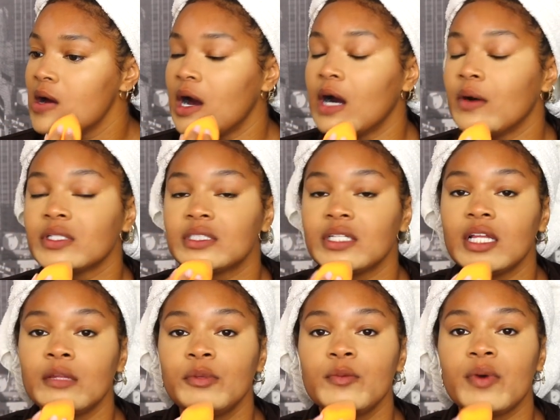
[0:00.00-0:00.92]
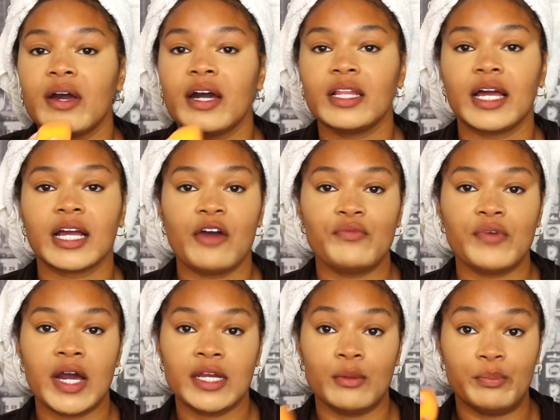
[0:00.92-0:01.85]
I was telling people how like I
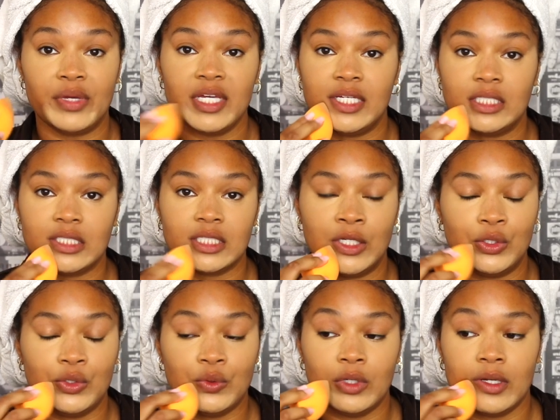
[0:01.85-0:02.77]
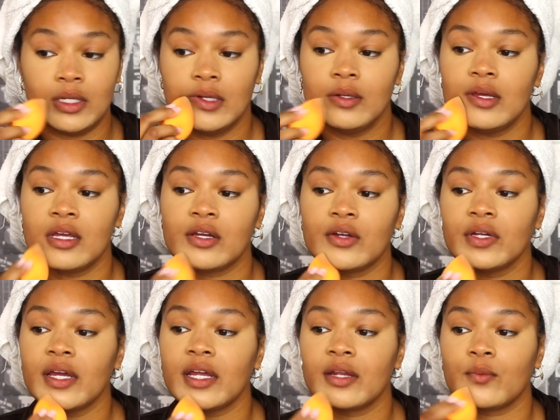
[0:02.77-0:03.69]
find a peace in doing and
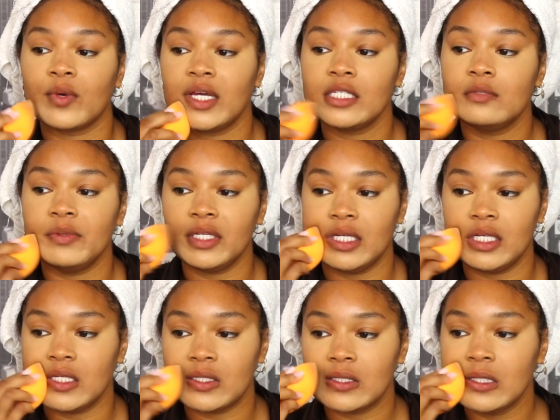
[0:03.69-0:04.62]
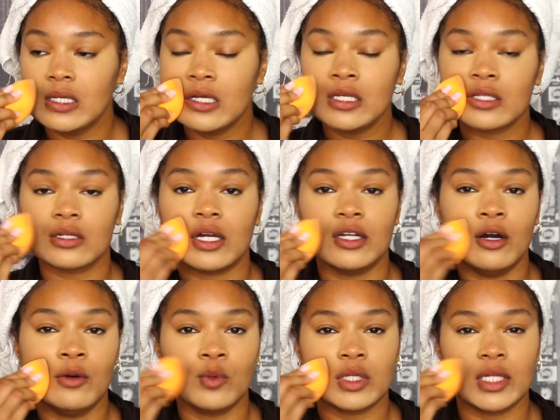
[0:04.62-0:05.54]
creating waist beads. So I
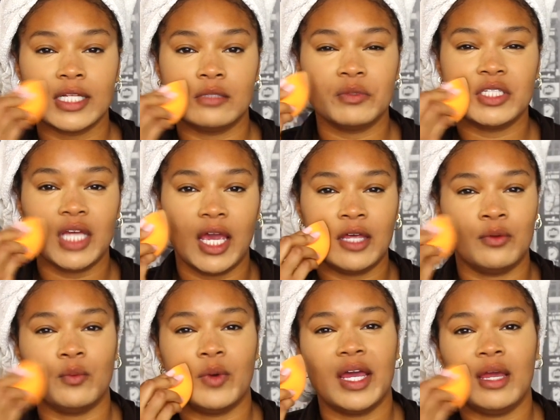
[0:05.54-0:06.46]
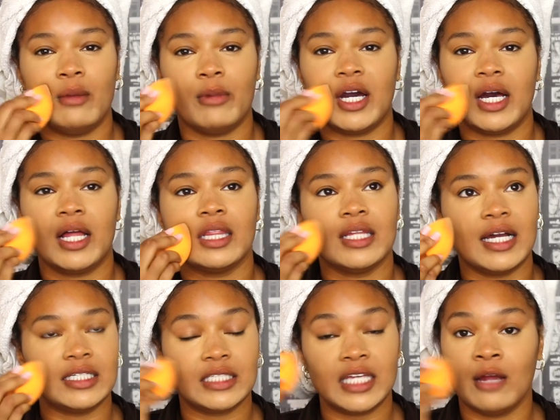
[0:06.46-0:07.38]
don't want that to be taken away by
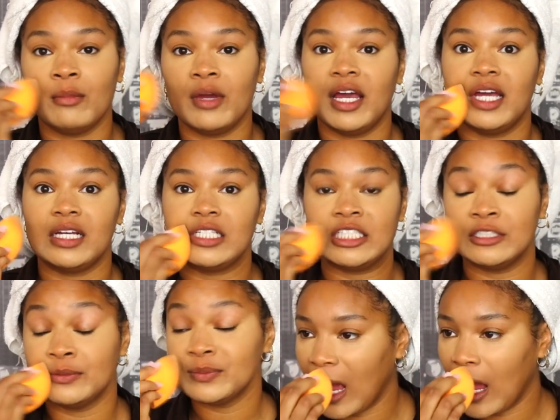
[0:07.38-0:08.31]
lights, camera, action.